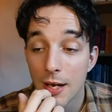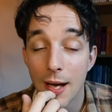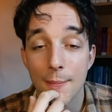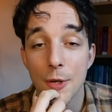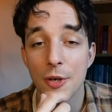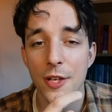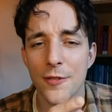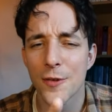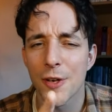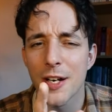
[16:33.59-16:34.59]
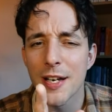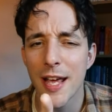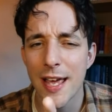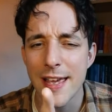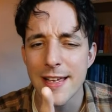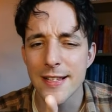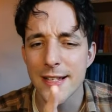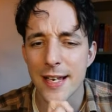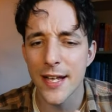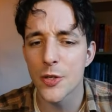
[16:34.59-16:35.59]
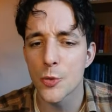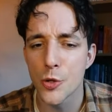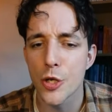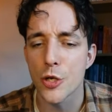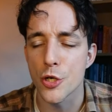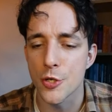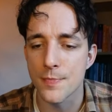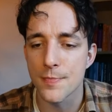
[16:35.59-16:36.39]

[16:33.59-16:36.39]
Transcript: I'm looking for an 8-letter word,